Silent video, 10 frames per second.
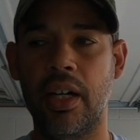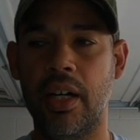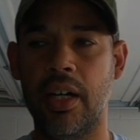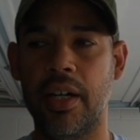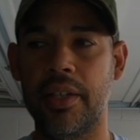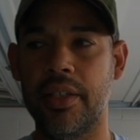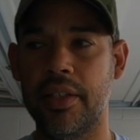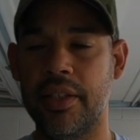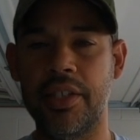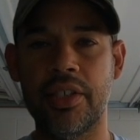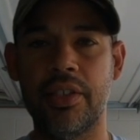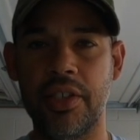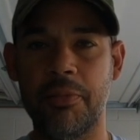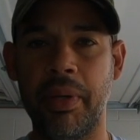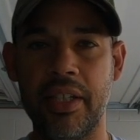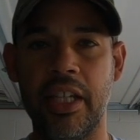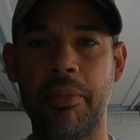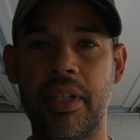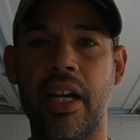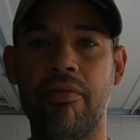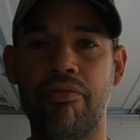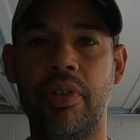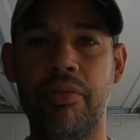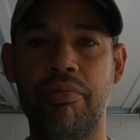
this pandemic got really,